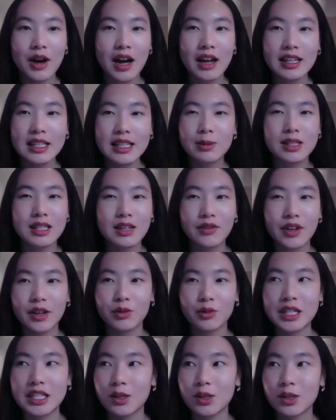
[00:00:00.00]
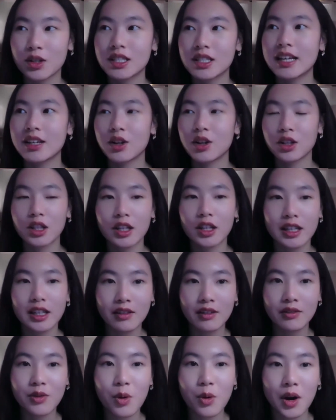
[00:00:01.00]
any specific resource that you're
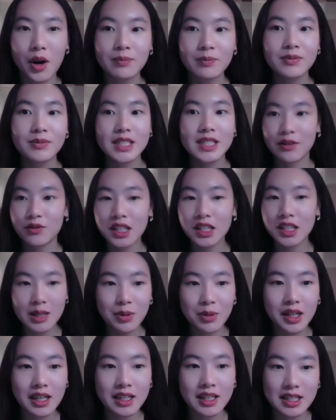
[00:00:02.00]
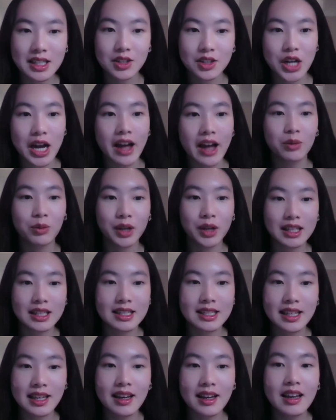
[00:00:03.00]
looking for, definitely put into the chat and we can
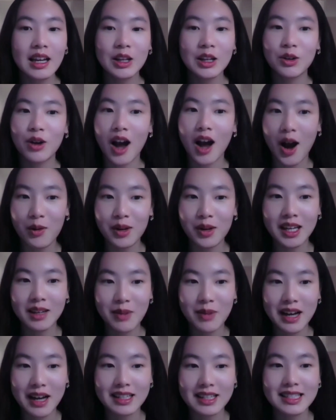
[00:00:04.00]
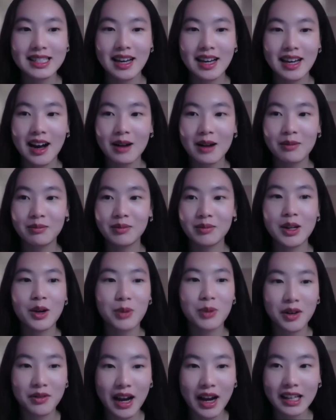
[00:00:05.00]
see, how we can best,
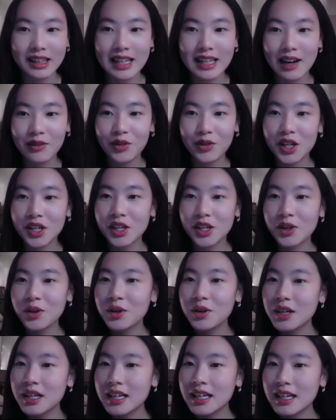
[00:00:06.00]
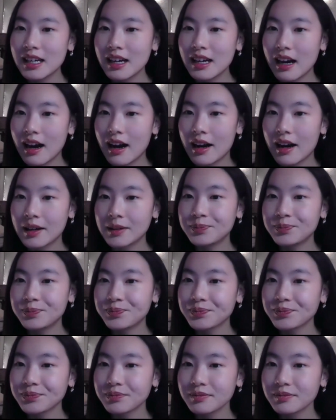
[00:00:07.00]
provide that for you.
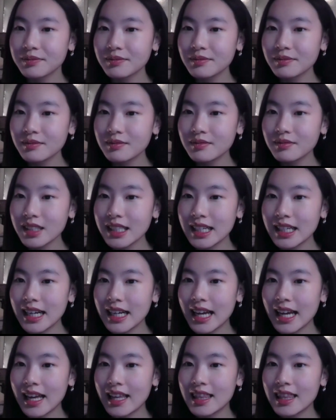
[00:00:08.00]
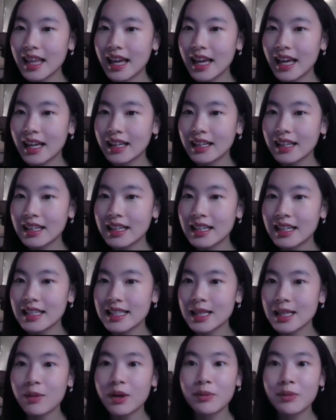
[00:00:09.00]
Um, and then
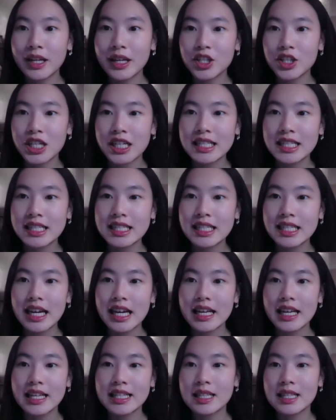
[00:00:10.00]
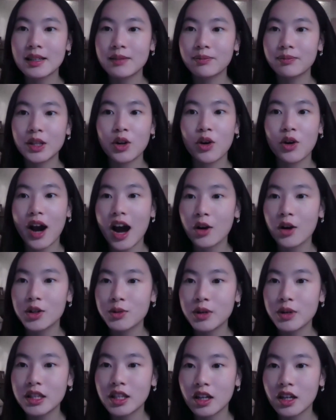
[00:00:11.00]
someone mentioned, is it, how do
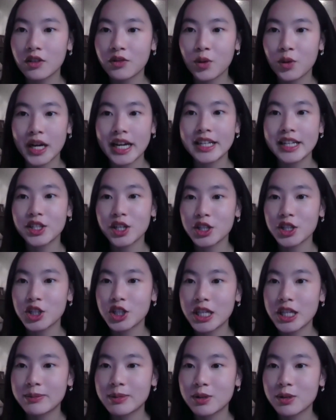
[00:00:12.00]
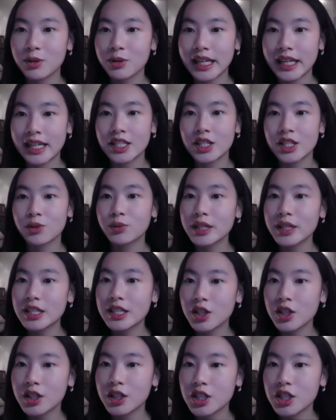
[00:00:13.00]
we look for internships related to
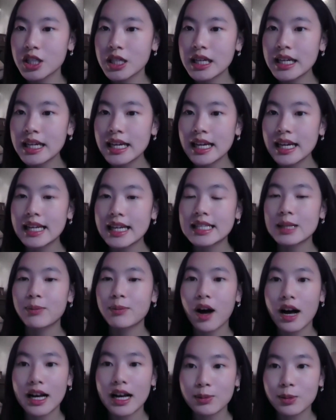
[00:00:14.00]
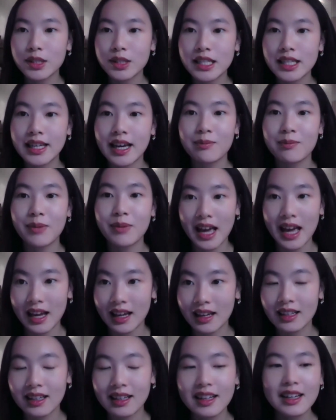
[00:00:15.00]
research? Is it possible to get
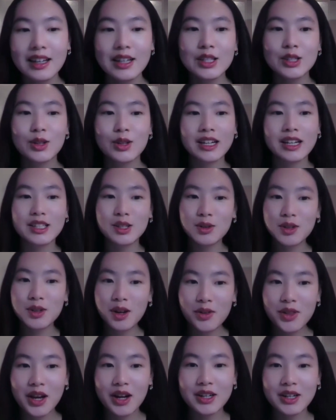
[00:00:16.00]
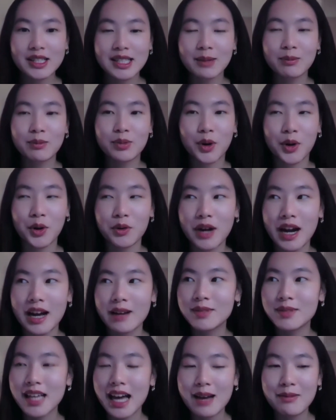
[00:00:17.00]
paid? So I do know there are some
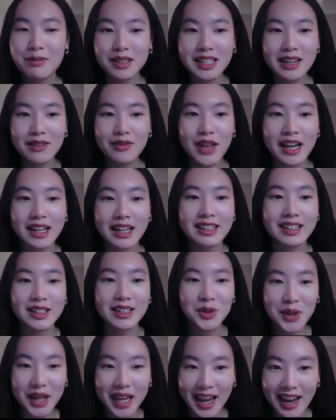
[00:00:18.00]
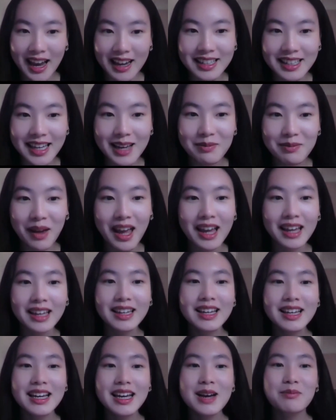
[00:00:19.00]
programs I believe that you can get
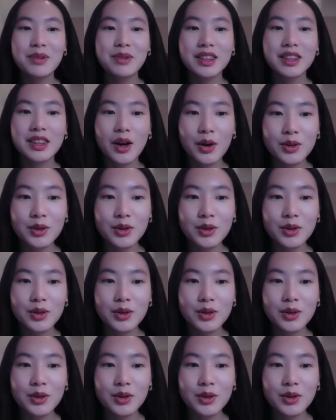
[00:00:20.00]
paid, but